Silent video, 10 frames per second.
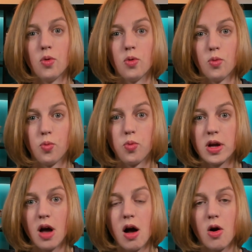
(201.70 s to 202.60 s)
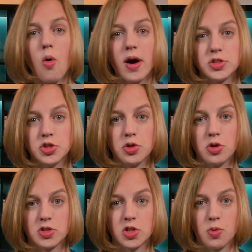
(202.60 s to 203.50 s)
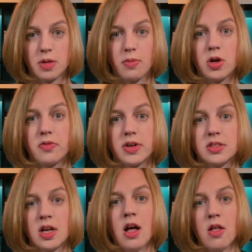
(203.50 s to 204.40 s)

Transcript: we are quite sure as to what the motive is.